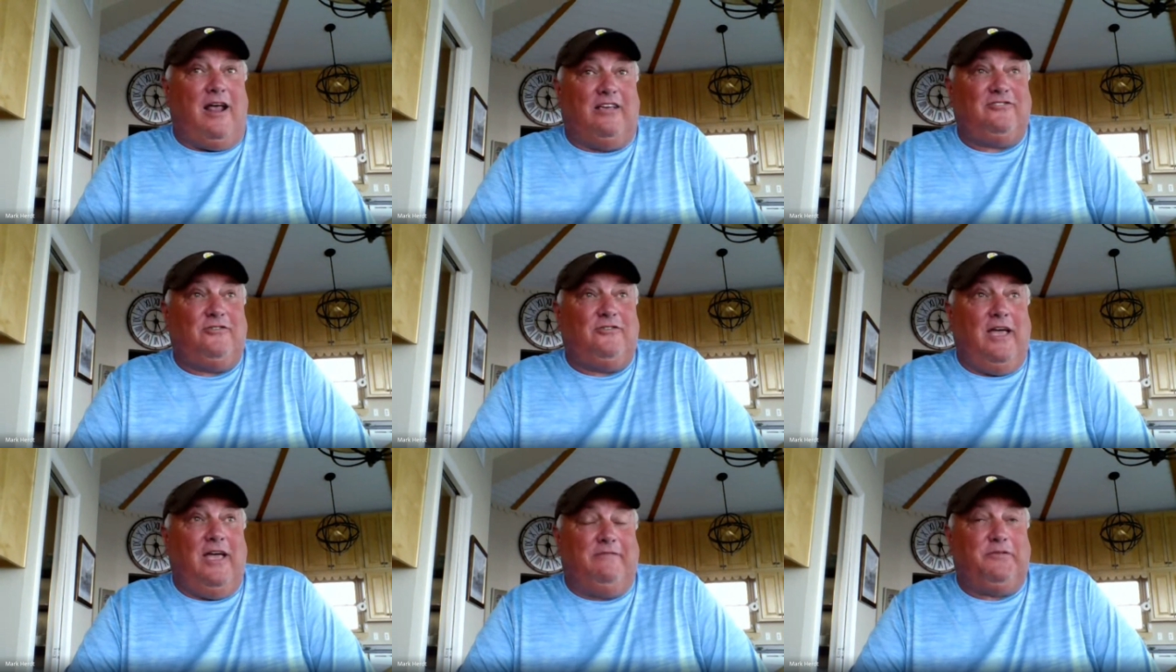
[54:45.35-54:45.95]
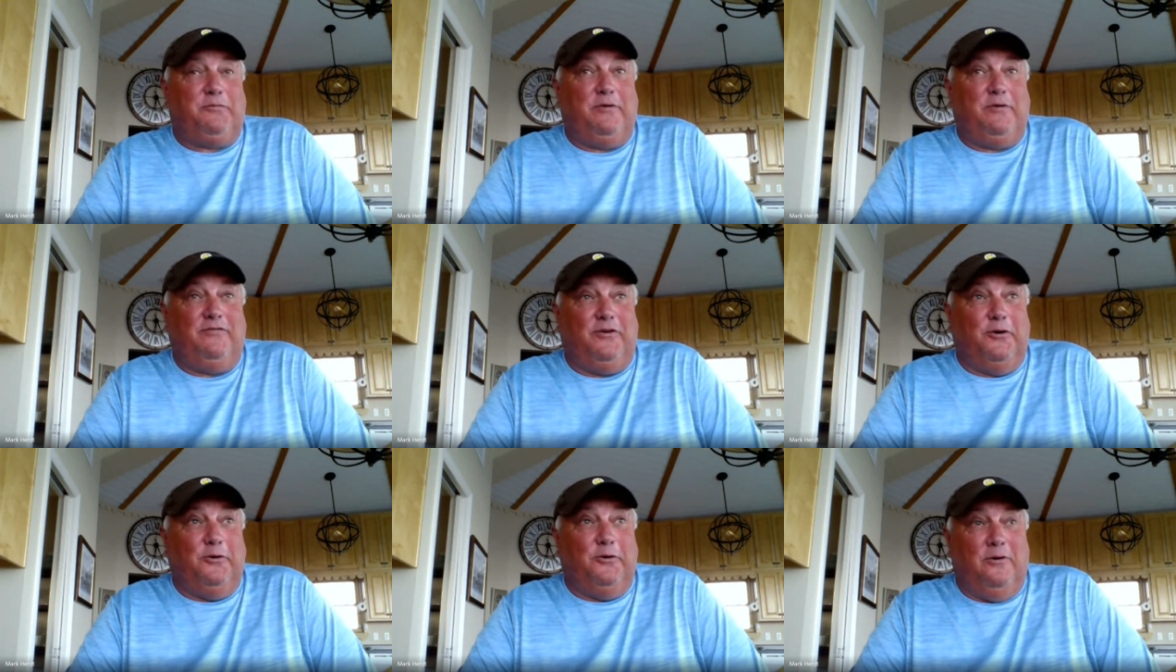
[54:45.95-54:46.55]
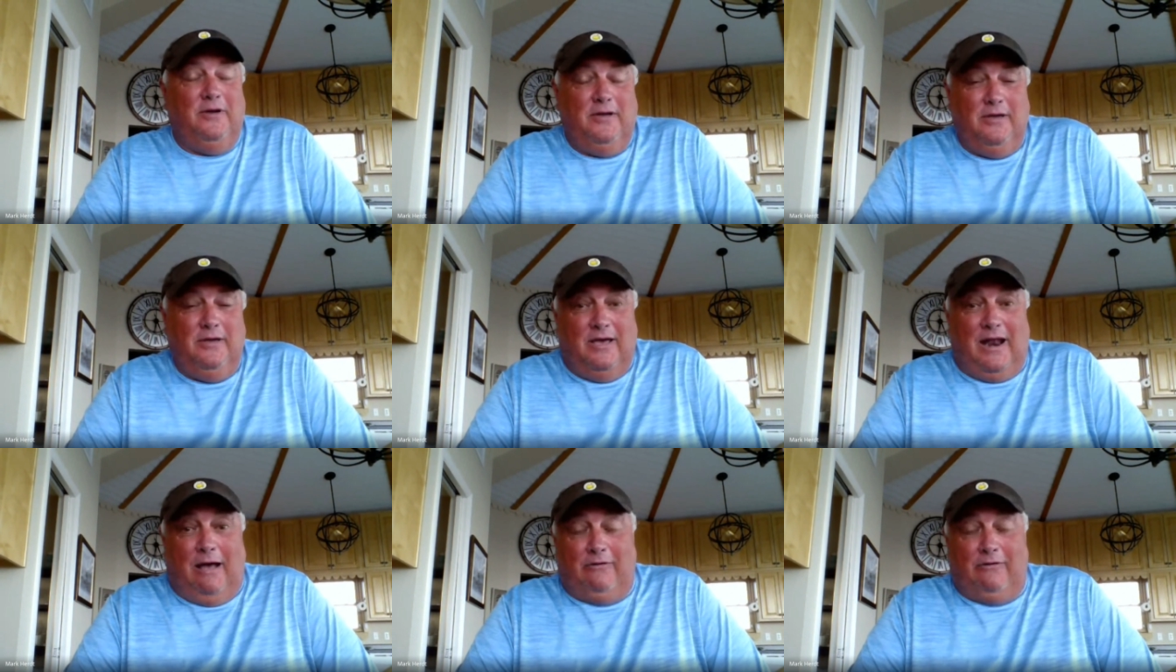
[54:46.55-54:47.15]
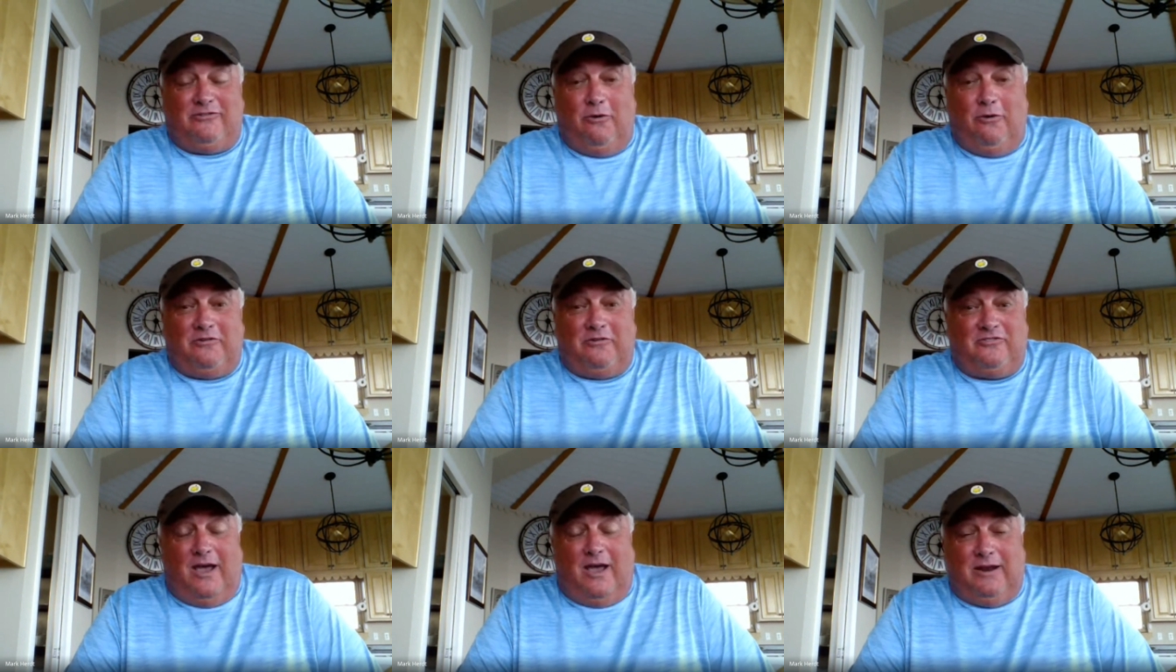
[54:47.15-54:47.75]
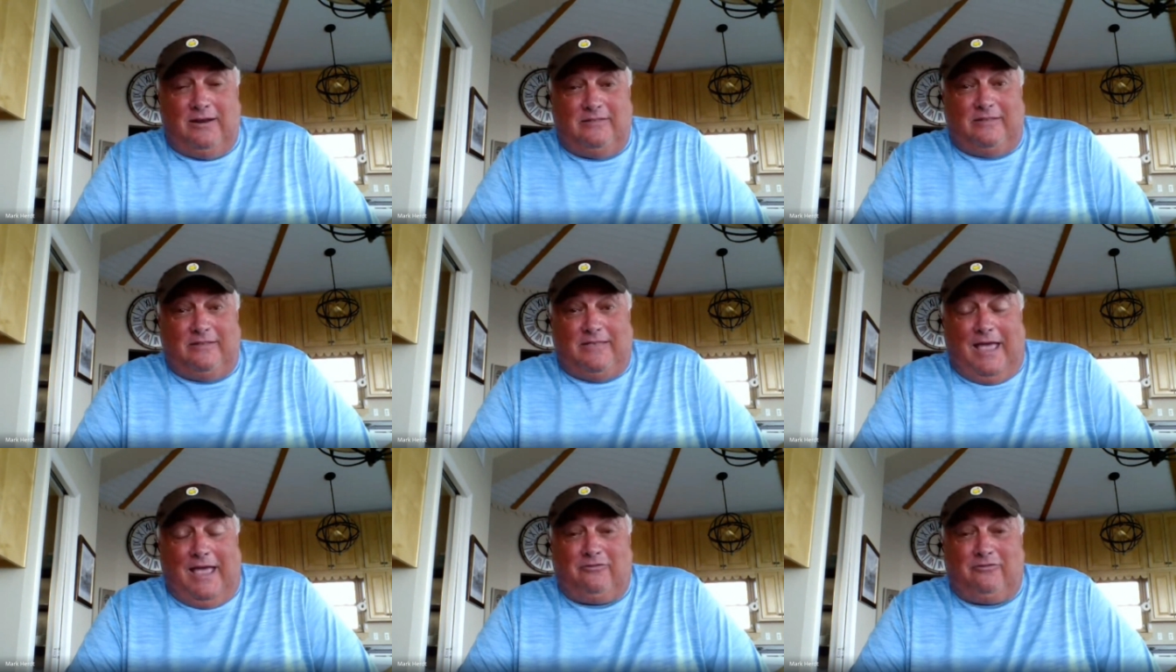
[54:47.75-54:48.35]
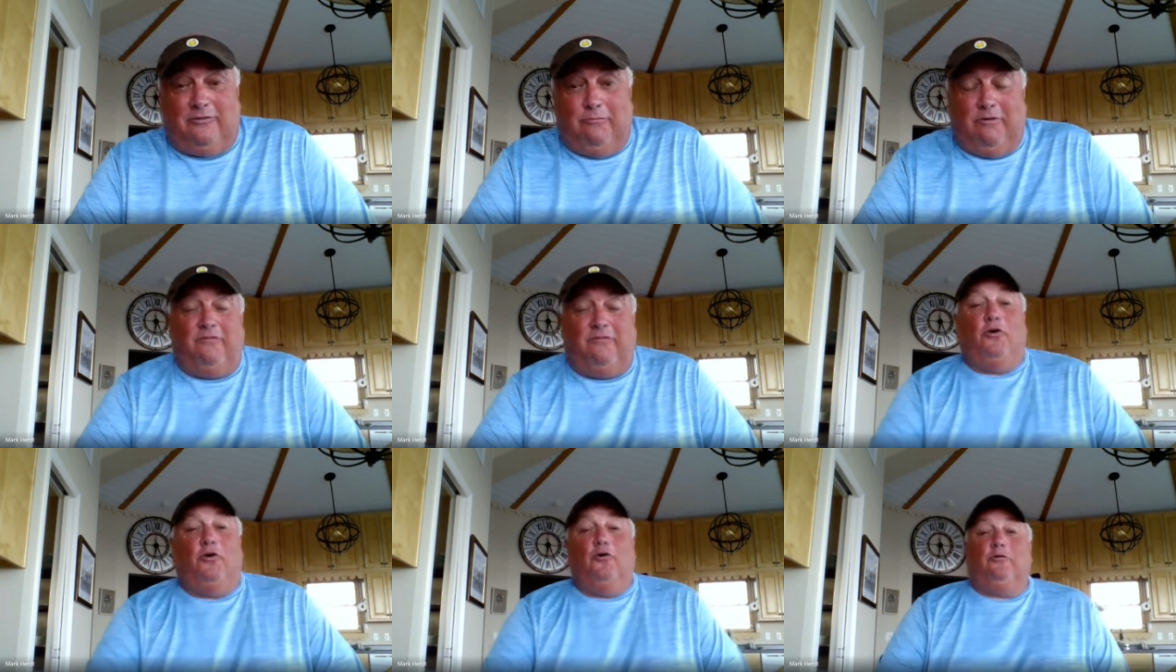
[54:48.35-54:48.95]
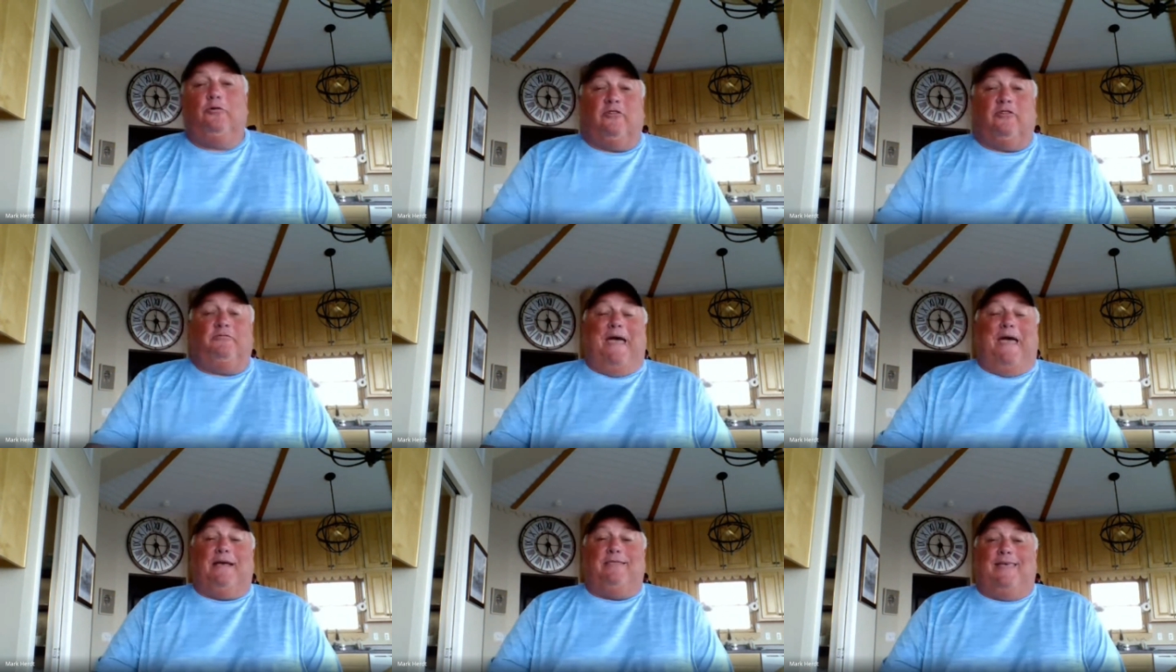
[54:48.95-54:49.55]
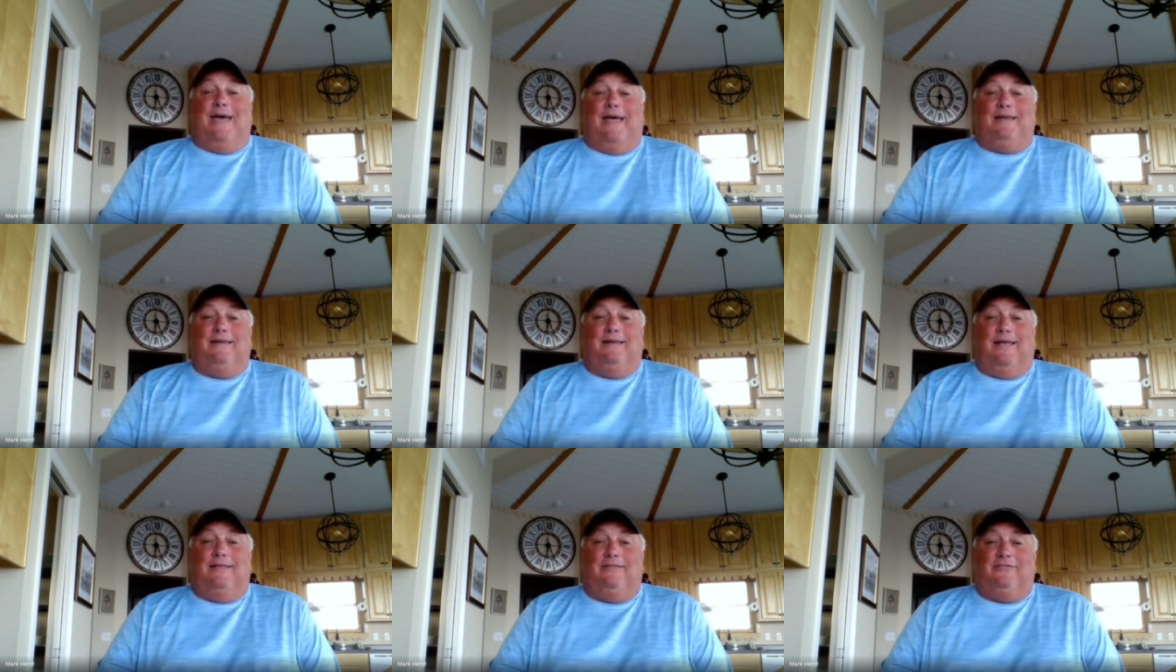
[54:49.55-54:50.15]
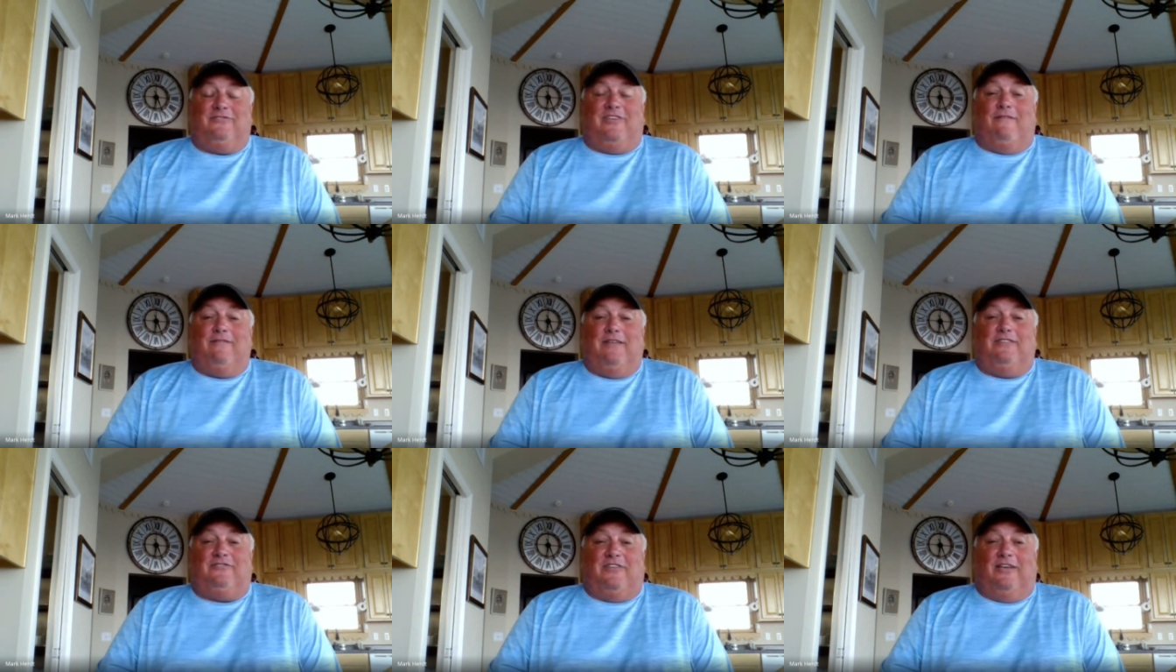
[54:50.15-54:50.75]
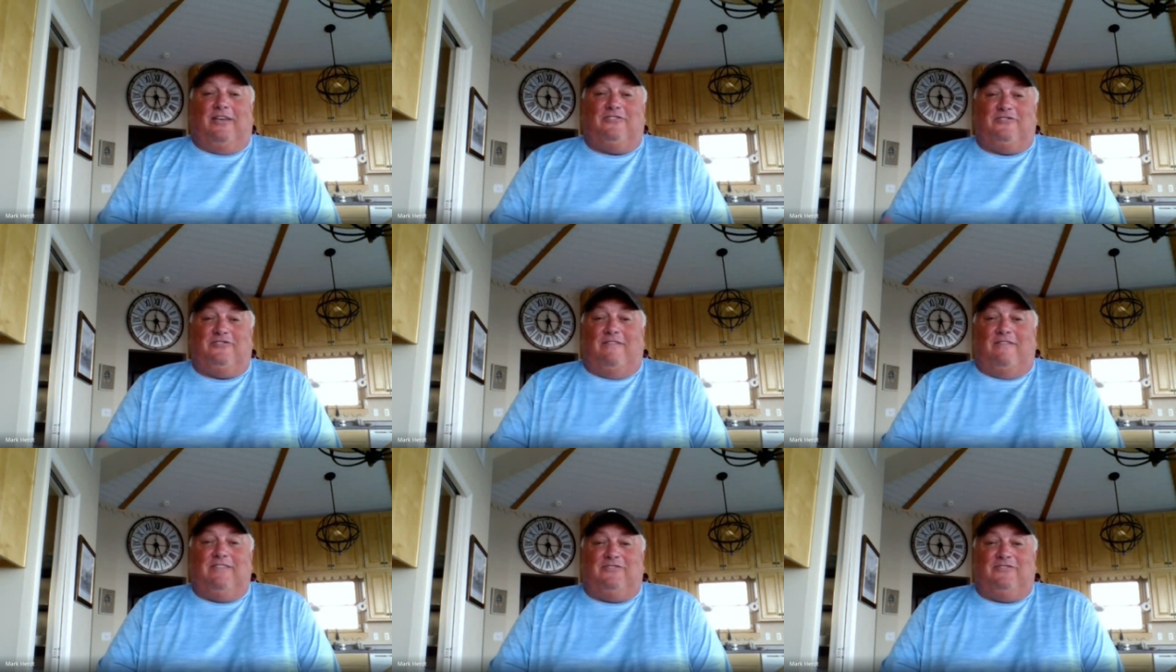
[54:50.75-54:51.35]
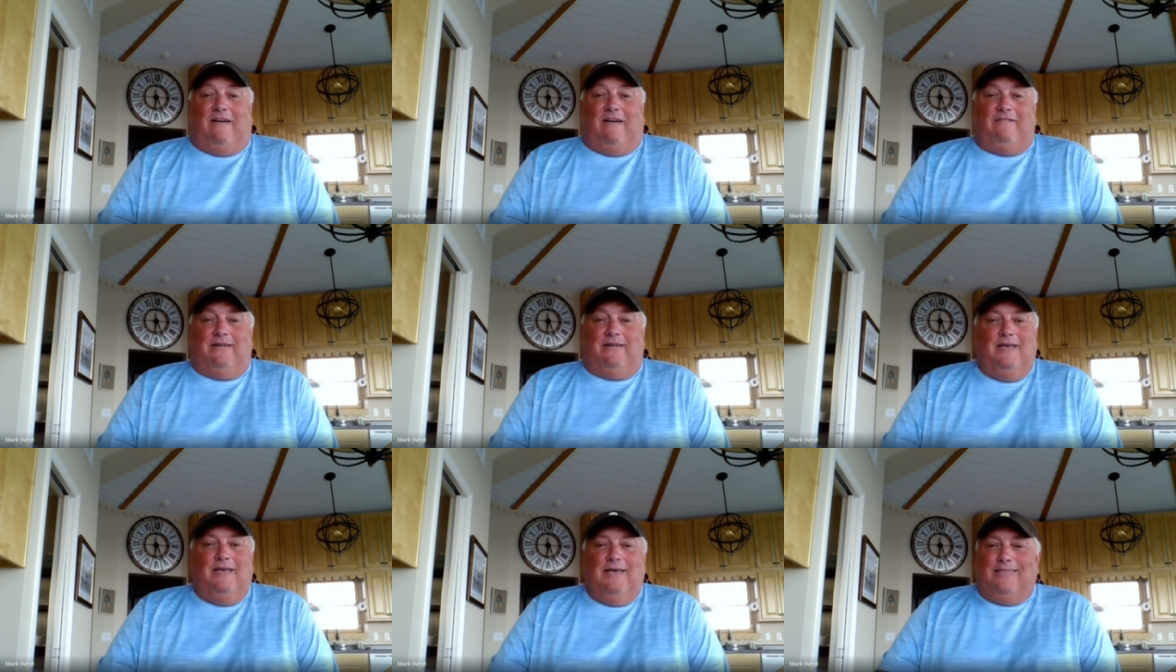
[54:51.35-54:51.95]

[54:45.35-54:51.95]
I still have the review, and I was so excited that they actually reviewed because back then in '76 and '77